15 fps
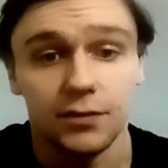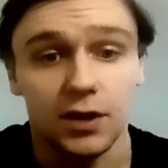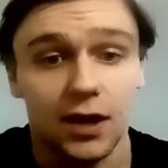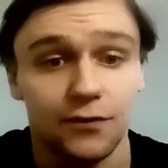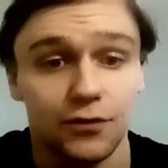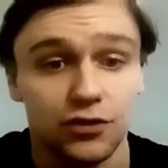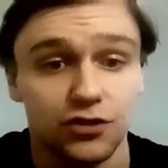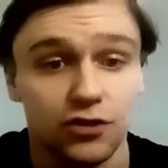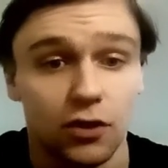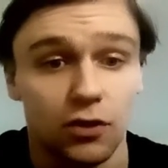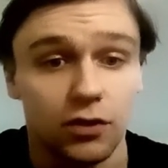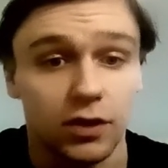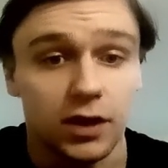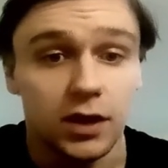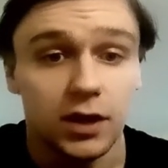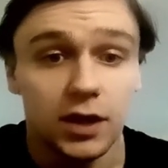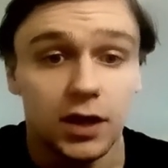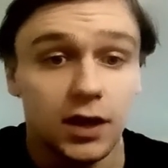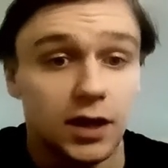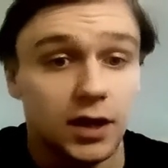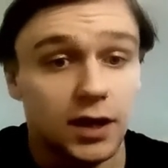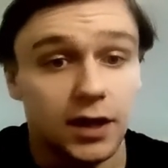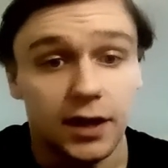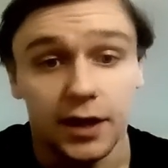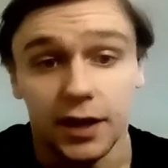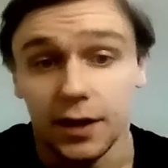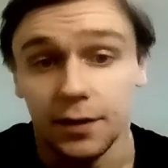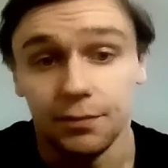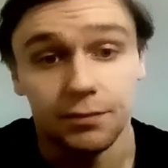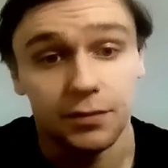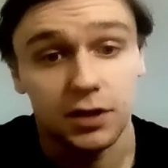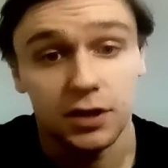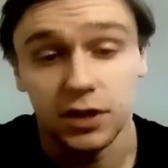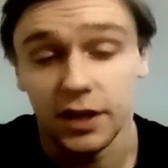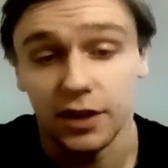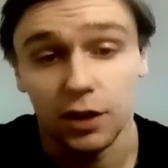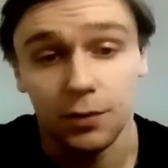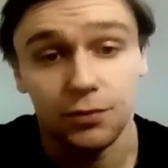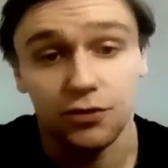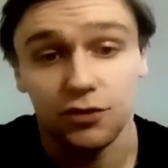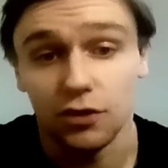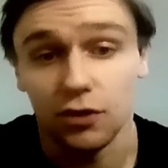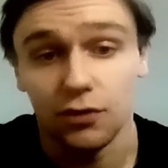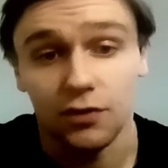of the song cleared up so